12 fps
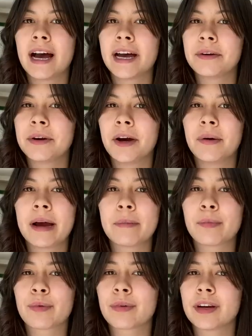I don't know.
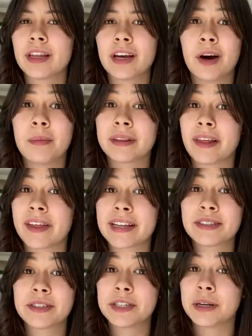I'm really hoping that that's the